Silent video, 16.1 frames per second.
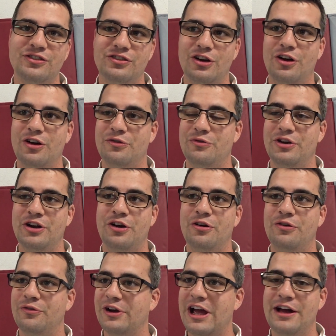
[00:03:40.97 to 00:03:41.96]
So you
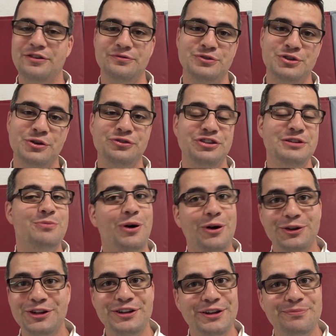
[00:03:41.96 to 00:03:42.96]
know we got Joe
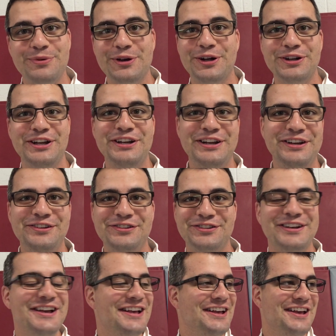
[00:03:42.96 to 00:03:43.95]
Zebold in the building.
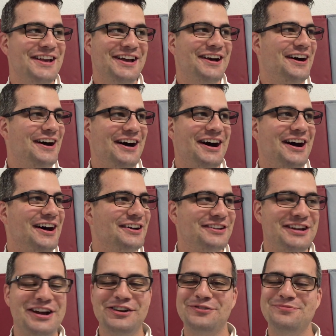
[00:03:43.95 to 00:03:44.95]
He's uh,
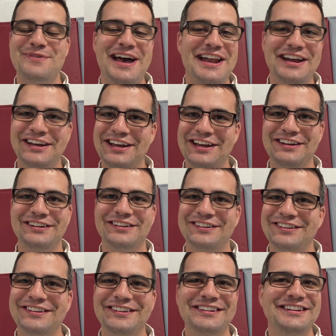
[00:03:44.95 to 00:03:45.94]
charismatic. One and, of
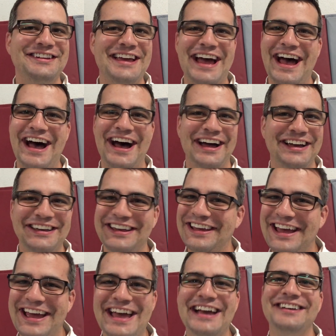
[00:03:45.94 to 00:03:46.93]
the best humans yeah, on
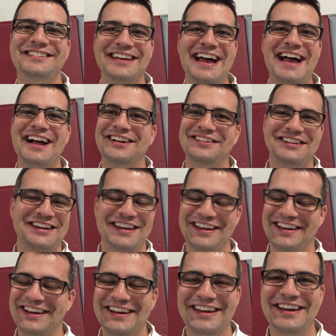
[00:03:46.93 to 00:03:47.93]
the planet. Exactly, Let's get
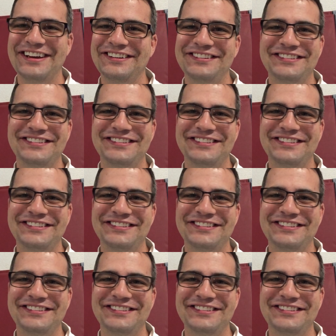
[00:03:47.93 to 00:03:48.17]
that straight.